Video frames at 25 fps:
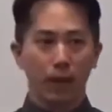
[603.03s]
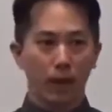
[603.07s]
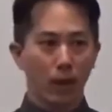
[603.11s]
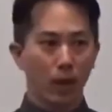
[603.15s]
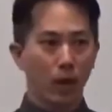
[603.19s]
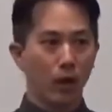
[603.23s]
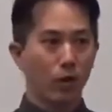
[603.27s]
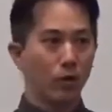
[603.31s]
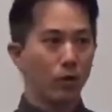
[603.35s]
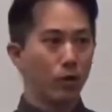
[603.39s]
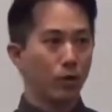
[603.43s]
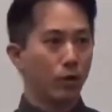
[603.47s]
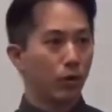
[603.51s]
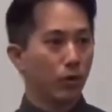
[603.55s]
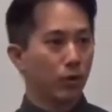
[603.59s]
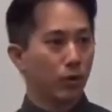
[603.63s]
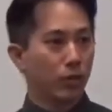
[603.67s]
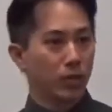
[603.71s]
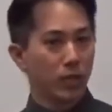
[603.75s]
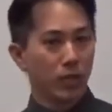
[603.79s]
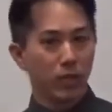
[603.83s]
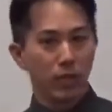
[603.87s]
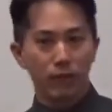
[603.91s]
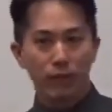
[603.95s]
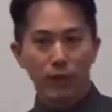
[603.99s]
who
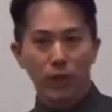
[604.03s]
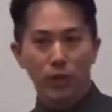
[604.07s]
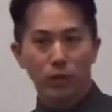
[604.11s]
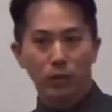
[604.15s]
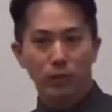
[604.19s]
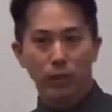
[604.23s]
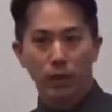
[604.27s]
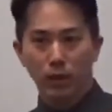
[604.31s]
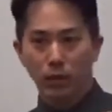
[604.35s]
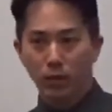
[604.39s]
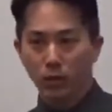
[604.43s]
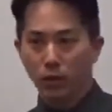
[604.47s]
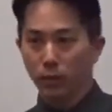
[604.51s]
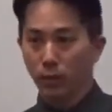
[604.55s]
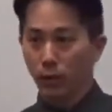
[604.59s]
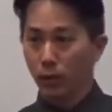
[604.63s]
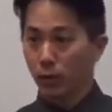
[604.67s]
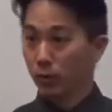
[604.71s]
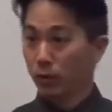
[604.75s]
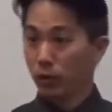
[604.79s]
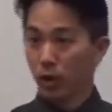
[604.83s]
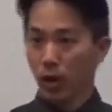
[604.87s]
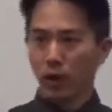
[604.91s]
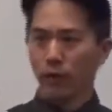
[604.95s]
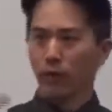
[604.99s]
is in the Facebook group or
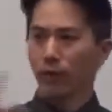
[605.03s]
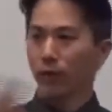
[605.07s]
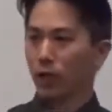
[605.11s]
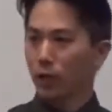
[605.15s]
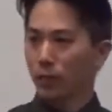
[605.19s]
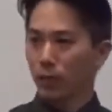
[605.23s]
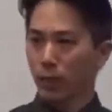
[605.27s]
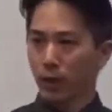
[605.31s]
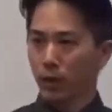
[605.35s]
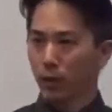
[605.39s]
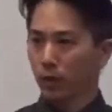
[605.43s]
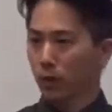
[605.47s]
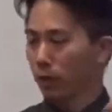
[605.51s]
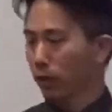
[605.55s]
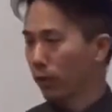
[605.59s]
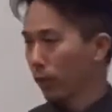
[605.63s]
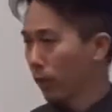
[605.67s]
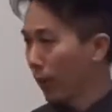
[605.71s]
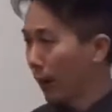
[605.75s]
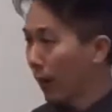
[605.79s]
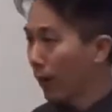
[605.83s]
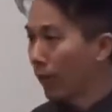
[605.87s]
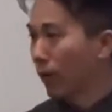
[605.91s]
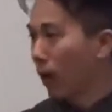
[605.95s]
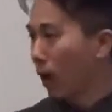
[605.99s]
who's on Facebook group
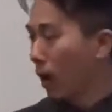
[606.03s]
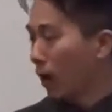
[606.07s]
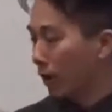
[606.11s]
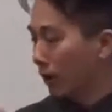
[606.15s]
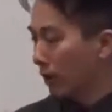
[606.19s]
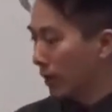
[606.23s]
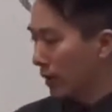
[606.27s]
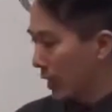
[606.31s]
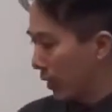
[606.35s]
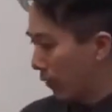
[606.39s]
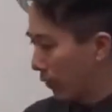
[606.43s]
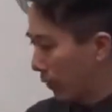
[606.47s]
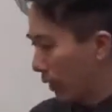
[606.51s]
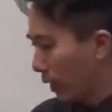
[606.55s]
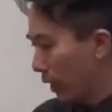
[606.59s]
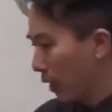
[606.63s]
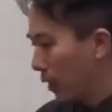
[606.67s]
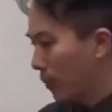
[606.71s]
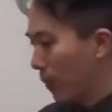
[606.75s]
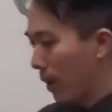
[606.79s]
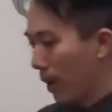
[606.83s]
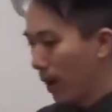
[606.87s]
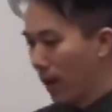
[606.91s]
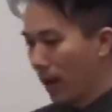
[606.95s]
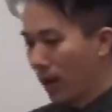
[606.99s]
or whatever, all of these different
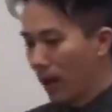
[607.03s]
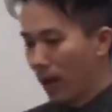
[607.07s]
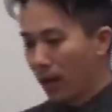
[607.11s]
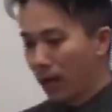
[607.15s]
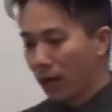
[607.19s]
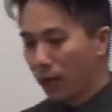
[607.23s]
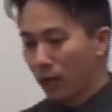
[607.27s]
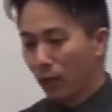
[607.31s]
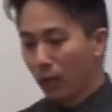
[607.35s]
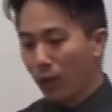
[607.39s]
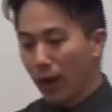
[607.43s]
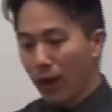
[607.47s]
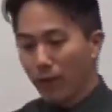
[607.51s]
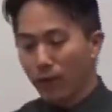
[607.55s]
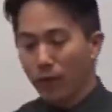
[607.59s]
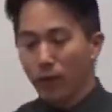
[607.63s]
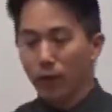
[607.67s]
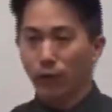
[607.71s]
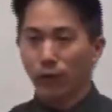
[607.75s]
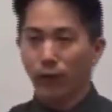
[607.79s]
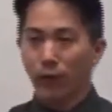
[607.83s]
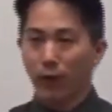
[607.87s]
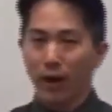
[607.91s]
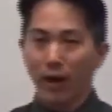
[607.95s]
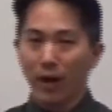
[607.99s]
things, but the
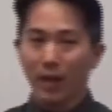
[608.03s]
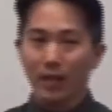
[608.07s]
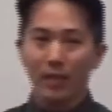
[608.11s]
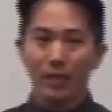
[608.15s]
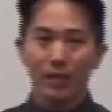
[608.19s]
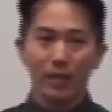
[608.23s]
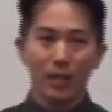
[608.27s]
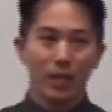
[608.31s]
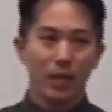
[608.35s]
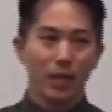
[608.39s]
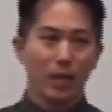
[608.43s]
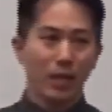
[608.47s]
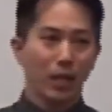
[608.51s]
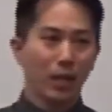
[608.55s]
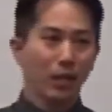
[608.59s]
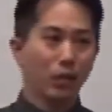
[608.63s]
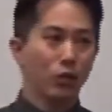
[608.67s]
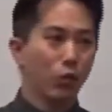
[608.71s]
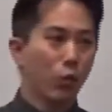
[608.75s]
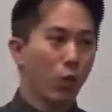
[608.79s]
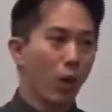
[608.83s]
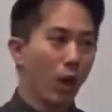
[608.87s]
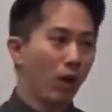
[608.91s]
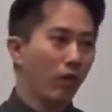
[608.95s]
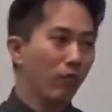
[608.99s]
revenue for us in
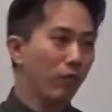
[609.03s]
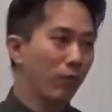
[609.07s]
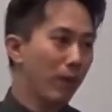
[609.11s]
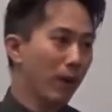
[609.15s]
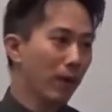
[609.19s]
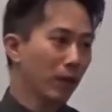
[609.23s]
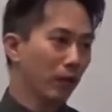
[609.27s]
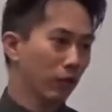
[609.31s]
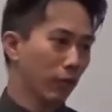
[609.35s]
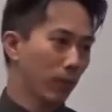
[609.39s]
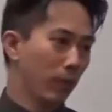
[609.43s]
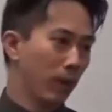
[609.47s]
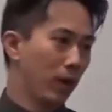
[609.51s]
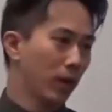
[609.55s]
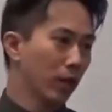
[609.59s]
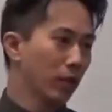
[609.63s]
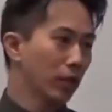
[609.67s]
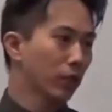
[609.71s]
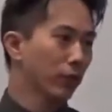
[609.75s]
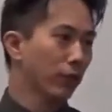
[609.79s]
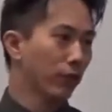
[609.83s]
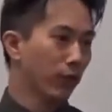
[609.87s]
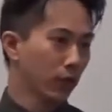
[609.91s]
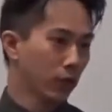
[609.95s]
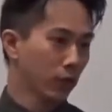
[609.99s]
12 months from
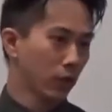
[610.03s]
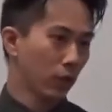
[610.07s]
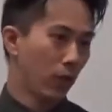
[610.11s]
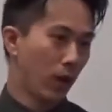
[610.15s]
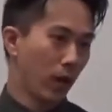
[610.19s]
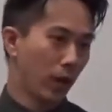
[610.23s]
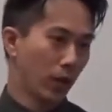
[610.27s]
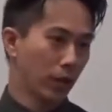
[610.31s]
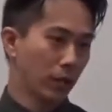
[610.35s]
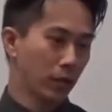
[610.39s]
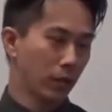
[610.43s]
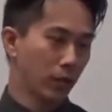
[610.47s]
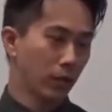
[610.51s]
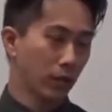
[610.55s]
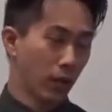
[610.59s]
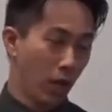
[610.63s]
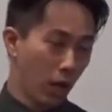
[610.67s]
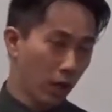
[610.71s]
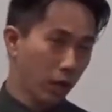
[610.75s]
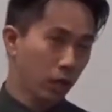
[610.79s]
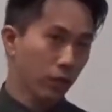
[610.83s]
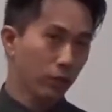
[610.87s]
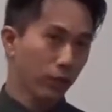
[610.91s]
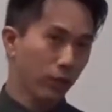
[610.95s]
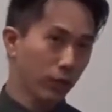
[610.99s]
August 1st to
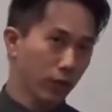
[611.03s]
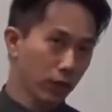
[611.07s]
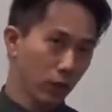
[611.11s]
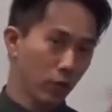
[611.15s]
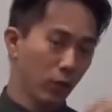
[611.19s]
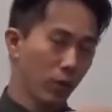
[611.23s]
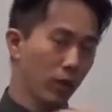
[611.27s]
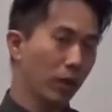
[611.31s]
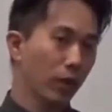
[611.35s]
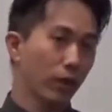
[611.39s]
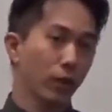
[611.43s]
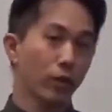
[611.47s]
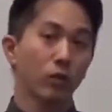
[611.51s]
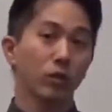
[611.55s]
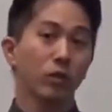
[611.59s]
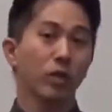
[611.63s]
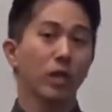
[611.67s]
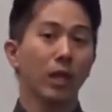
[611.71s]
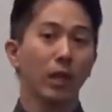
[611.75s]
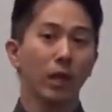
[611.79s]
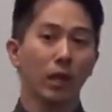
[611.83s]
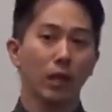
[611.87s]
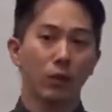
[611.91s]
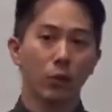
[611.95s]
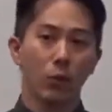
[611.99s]
August 1st,
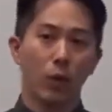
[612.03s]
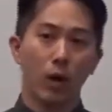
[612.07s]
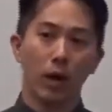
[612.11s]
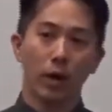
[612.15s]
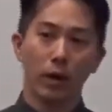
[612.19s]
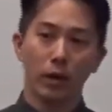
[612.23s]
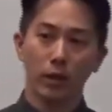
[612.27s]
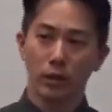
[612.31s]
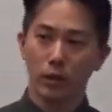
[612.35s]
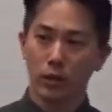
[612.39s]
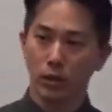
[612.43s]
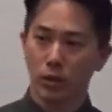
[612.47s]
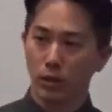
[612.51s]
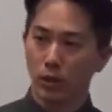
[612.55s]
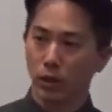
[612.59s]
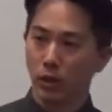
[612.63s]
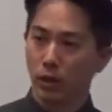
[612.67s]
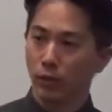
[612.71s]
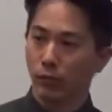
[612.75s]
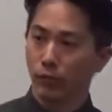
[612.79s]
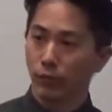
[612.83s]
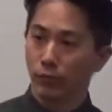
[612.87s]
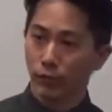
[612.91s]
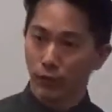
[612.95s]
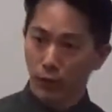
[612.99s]
2013 to August
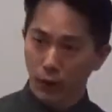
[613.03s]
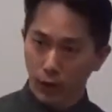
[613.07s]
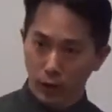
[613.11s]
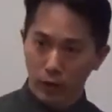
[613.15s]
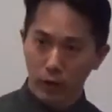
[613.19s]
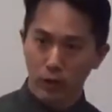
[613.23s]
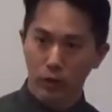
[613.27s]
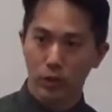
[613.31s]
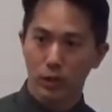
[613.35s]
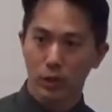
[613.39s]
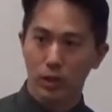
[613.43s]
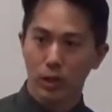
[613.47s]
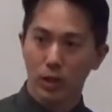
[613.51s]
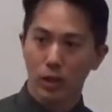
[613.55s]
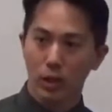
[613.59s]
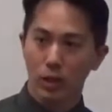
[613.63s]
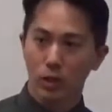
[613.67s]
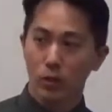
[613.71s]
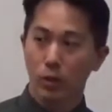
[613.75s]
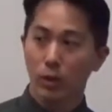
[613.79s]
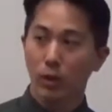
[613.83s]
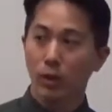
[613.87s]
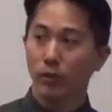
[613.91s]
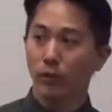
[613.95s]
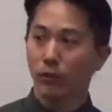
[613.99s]
31st,
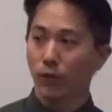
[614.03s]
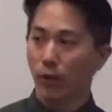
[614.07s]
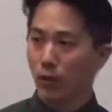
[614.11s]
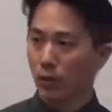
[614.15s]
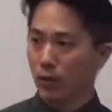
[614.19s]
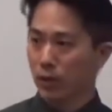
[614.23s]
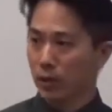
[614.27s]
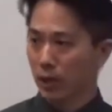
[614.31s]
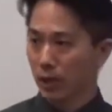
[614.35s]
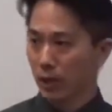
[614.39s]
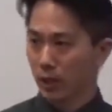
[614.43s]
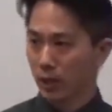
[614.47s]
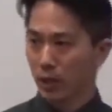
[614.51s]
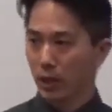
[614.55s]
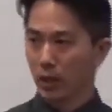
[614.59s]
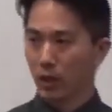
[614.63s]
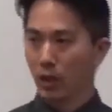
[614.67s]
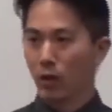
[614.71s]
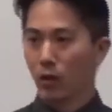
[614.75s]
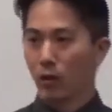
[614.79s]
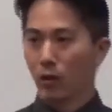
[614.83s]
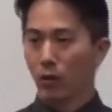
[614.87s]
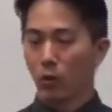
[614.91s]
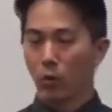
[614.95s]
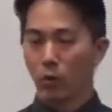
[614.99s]
2014
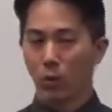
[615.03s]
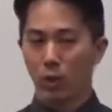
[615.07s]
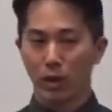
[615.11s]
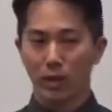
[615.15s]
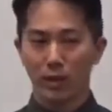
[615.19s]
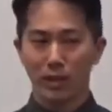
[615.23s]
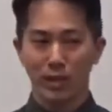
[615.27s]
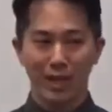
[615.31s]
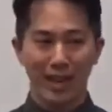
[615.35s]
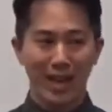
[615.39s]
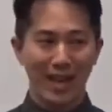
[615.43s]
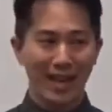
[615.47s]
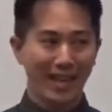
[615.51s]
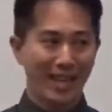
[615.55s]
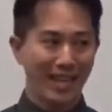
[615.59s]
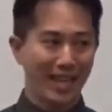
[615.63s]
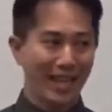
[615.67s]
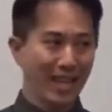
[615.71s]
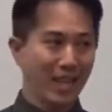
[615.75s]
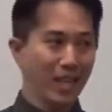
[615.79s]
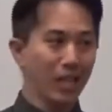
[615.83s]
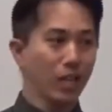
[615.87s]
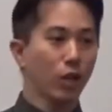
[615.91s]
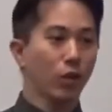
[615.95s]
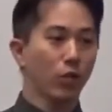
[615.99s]
was an
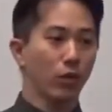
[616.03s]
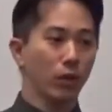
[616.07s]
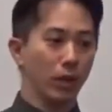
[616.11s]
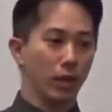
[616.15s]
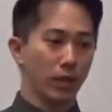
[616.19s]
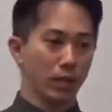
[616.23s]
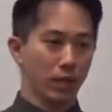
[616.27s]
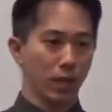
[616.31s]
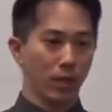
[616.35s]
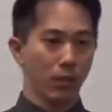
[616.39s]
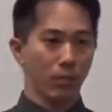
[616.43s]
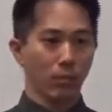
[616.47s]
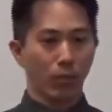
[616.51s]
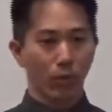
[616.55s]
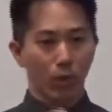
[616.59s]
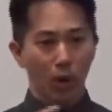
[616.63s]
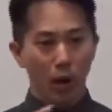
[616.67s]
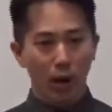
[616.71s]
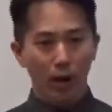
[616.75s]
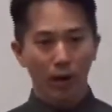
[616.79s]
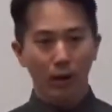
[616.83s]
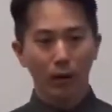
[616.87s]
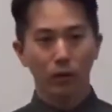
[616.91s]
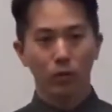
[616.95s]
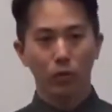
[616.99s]
increase in
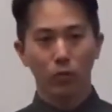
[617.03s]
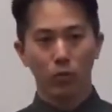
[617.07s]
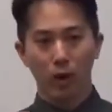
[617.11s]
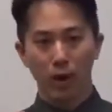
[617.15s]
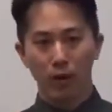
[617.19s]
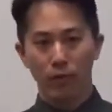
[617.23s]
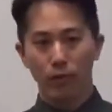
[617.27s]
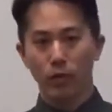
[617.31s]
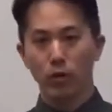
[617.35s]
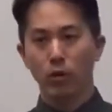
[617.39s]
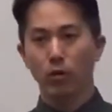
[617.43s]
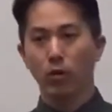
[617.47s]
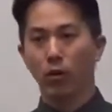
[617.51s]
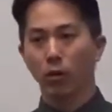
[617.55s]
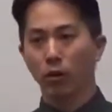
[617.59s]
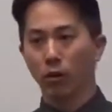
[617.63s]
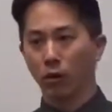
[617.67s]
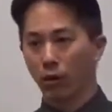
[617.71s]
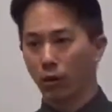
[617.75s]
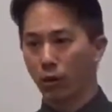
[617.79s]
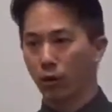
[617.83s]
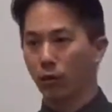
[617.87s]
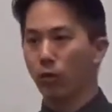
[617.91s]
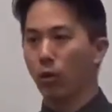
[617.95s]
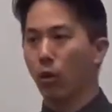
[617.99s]
product revenue
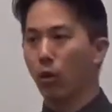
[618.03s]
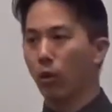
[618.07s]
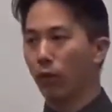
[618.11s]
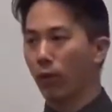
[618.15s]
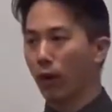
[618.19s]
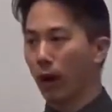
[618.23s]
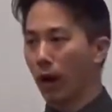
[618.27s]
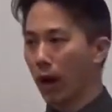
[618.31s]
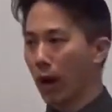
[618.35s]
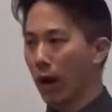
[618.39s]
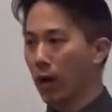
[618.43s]
alone over